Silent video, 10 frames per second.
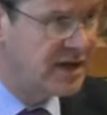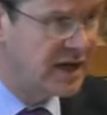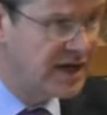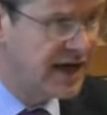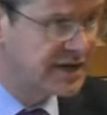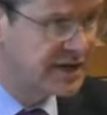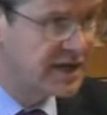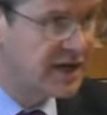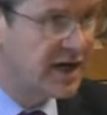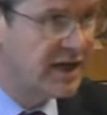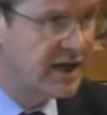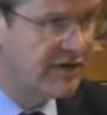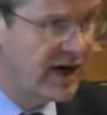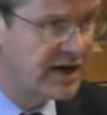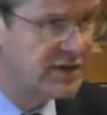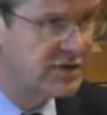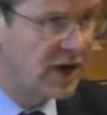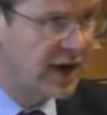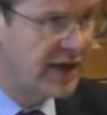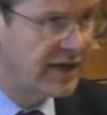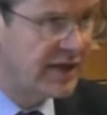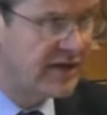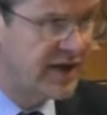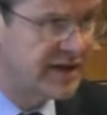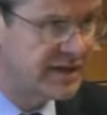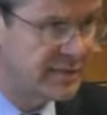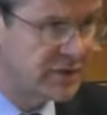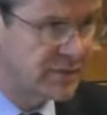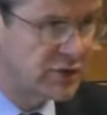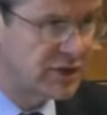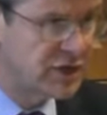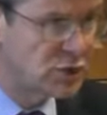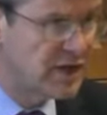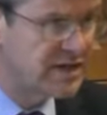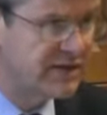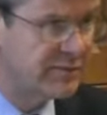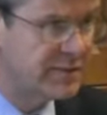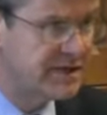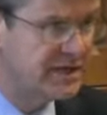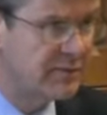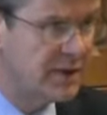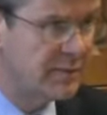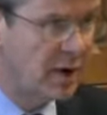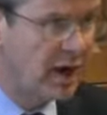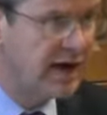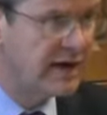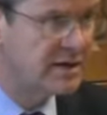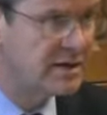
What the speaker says: a test, they've had to declare that they've had symptoms. So you're saying 27% of people lied?